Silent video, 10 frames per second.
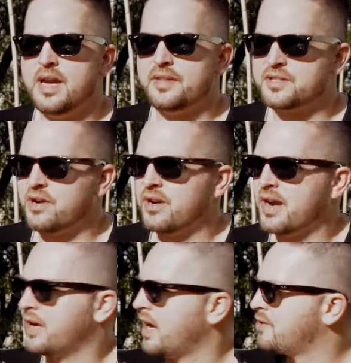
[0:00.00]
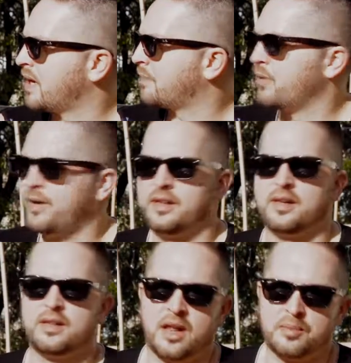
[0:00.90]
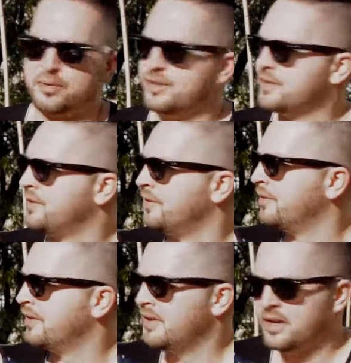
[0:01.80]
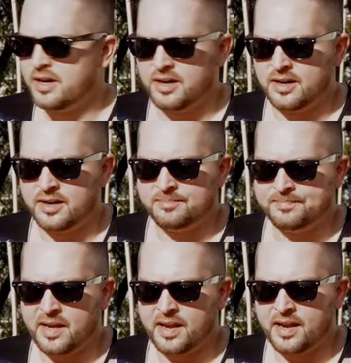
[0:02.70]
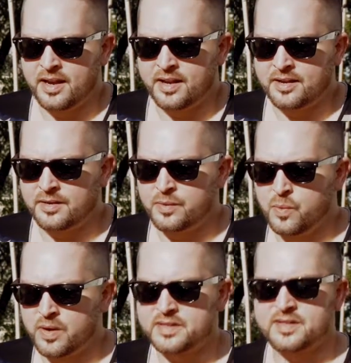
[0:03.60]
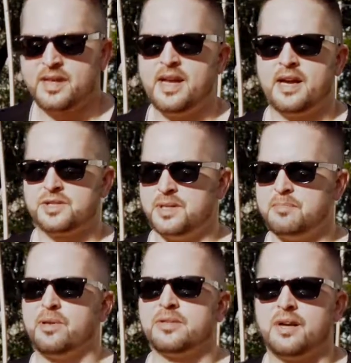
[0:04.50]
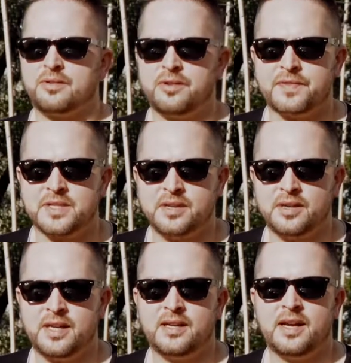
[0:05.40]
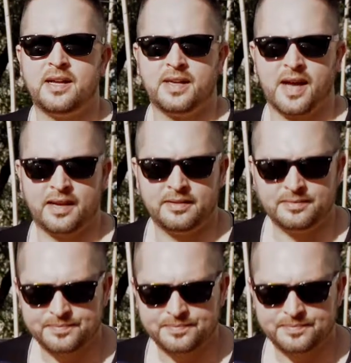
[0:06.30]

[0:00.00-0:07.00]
they started out contract brewing like a lot of breweries do, and once they actually built out their facility and got